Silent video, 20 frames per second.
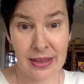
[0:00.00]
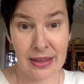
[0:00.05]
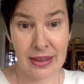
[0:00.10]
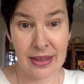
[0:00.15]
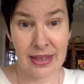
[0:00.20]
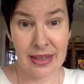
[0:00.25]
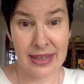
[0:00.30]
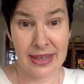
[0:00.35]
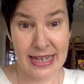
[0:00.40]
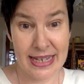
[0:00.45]

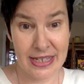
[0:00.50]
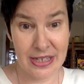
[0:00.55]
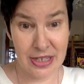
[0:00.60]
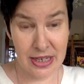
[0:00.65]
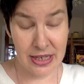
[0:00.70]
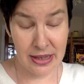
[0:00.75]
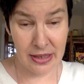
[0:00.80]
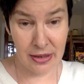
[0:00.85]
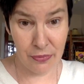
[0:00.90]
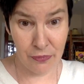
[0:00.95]
the things
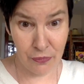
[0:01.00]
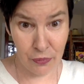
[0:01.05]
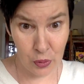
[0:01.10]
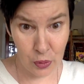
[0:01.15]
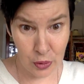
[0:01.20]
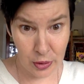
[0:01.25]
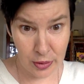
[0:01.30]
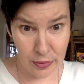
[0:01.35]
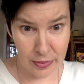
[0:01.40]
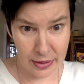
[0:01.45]
in the
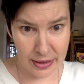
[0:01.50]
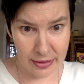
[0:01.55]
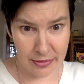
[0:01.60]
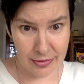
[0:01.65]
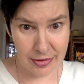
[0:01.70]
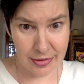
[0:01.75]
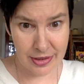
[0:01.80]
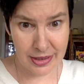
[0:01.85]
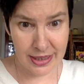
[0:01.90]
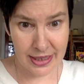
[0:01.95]
foreground.
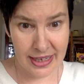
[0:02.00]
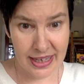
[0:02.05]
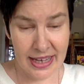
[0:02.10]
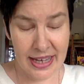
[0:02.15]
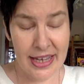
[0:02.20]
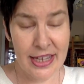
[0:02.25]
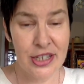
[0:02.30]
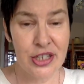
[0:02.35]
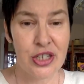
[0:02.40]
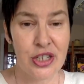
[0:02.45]

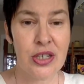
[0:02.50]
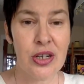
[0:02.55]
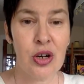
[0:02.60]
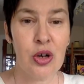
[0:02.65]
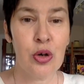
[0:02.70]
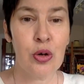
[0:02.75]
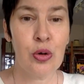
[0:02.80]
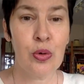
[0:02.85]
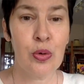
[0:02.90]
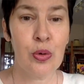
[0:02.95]

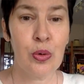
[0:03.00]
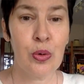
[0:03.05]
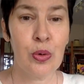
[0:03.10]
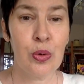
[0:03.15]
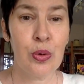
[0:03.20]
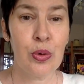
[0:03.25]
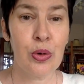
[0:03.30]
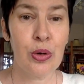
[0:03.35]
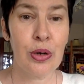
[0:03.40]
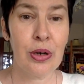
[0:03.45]
So
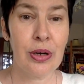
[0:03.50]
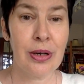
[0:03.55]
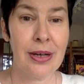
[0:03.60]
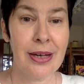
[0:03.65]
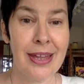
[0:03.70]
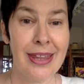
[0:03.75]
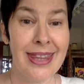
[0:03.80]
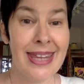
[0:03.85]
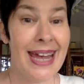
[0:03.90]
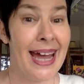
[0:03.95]

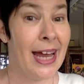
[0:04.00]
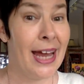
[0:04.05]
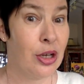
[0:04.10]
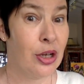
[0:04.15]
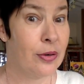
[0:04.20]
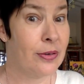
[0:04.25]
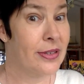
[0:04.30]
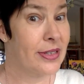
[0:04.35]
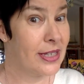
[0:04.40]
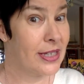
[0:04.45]
that
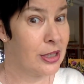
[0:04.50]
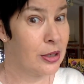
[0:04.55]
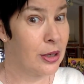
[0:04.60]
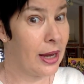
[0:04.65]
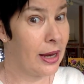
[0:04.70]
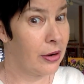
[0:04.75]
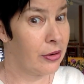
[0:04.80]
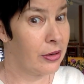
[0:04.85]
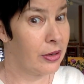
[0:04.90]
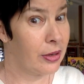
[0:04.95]
goes into
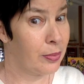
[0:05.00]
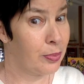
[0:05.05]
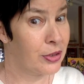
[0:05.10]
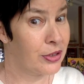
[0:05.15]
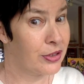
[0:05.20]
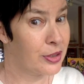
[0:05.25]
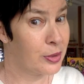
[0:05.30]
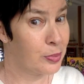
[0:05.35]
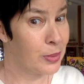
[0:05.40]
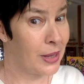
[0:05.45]
aerial
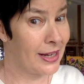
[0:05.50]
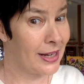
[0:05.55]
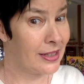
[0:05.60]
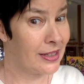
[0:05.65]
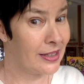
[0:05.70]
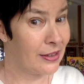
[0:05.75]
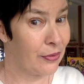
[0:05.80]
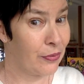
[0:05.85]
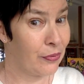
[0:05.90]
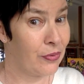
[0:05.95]

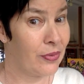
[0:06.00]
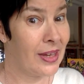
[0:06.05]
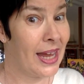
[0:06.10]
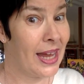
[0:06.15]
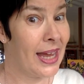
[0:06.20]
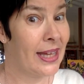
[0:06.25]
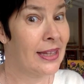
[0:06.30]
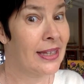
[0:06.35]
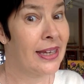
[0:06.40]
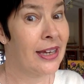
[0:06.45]
perspective.
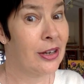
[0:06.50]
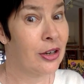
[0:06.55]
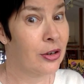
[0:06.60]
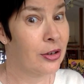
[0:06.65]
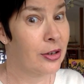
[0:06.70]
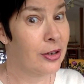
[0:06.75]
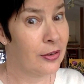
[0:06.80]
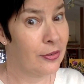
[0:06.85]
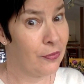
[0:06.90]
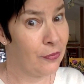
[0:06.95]
And
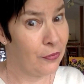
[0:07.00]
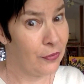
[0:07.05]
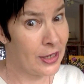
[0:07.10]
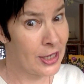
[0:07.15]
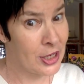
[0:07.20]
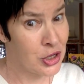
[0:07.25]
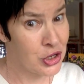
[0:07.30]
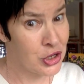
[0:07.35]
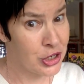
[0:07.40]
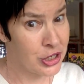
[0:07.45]
Leonardo da
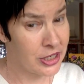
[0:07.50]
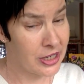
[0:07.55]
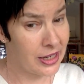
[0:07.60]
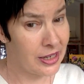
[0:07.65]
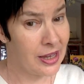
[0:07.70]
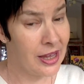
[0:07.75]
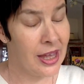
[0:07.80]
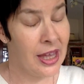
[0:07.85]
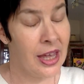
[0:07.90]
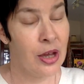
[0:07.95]

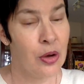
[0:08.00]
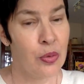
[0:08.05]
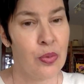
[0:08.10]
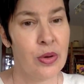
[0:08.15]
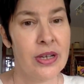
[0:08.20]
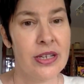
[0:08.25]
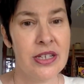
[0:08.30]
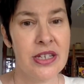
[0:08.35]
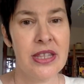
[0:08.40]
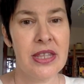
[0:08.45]
Vinci
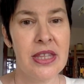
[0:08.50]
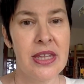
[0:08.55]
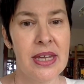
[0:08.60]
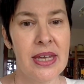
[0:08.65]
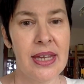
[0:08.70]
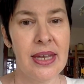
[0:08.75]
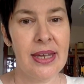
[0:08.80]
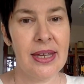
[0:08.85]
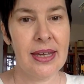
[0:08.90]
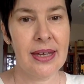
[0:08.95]
was
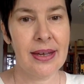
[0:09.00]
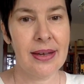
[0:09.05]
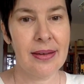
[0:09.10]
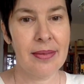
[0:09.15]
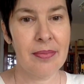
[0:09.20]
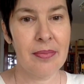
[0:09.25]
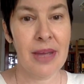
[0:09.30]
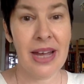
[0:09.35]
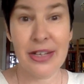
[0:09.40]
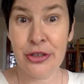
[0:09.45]
the
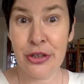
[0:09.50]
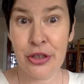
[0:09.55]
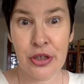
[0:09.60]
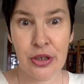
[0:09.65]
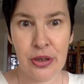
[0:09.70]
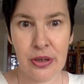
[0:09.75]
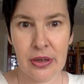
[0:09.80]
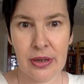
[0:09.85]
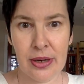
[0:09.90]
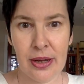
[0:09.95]

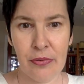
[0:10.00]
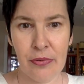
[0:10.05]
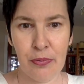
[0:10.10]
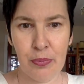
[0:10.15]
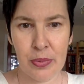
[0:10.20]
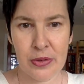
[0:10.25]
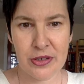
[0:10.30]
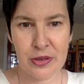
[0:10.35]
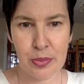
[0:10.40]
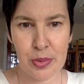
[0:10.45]
master of
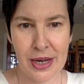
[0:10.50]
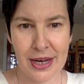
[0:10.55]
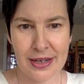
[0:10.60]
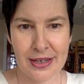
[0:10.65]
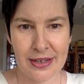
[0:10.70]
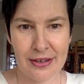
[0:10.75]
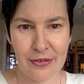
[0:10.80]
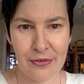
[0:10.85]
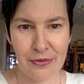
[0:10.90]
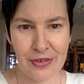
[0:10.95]

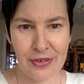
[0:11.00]
perspective.